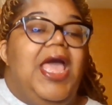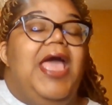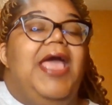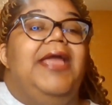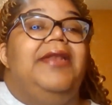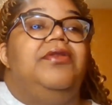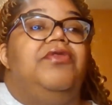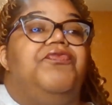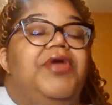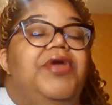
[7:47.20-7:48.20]
And the
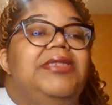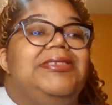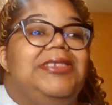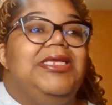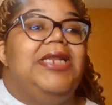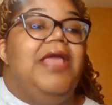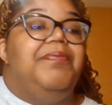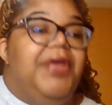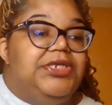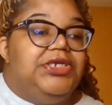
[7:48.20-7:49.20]
friend sent a
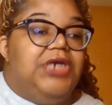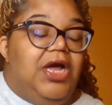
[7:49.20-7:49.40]
picture